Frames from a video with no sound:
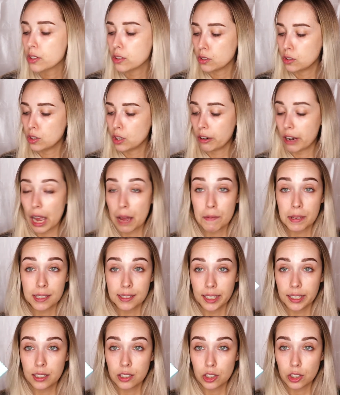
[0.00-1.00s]
So I'm
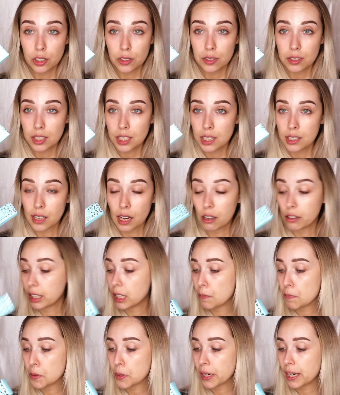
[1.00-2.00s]
excited to use these. I'll
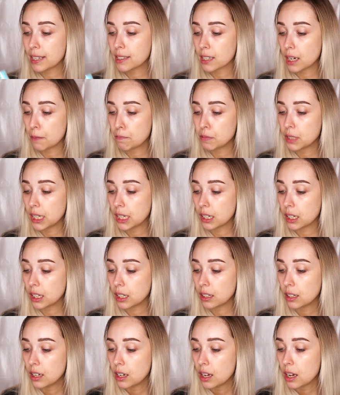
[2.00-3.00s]
keep you guys
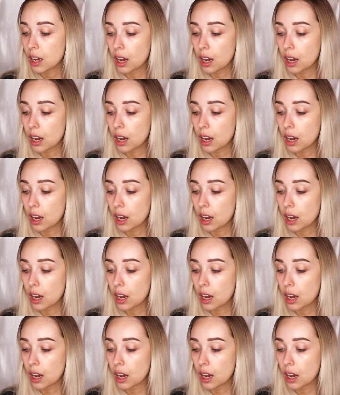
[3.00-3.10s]
updated.